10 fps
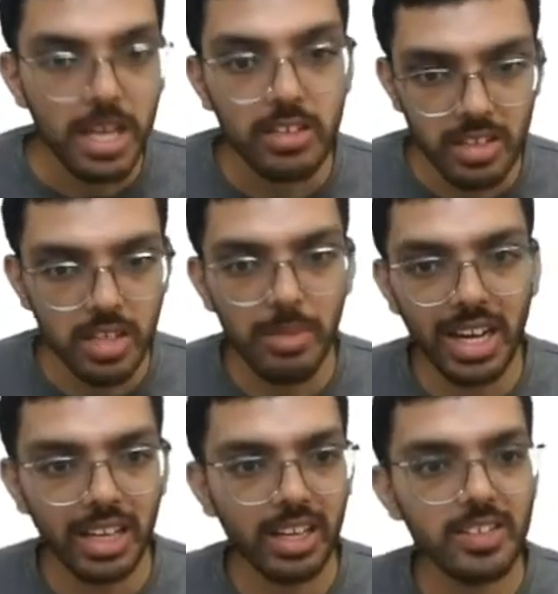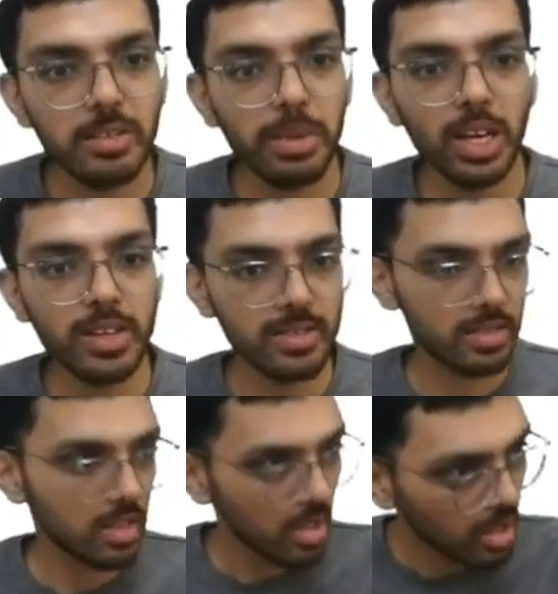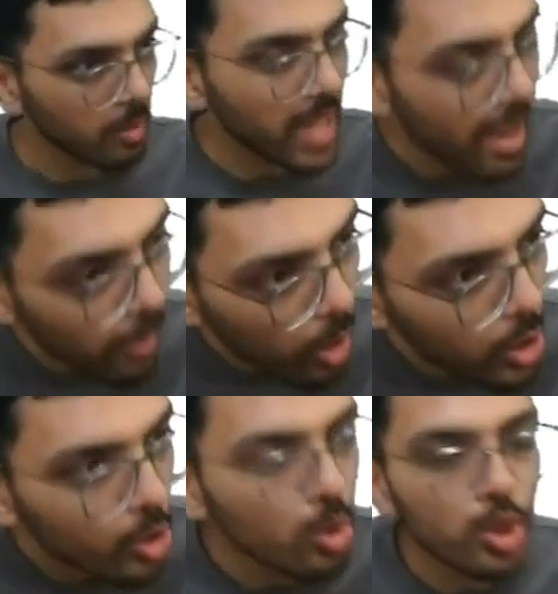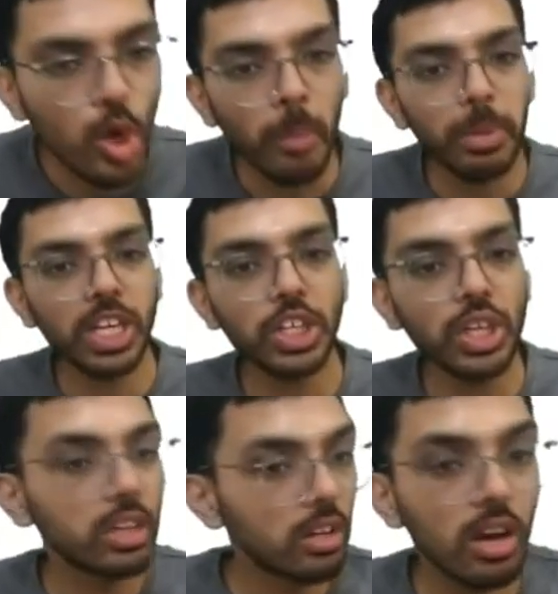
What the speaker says: Systematic risk because we have huge competition,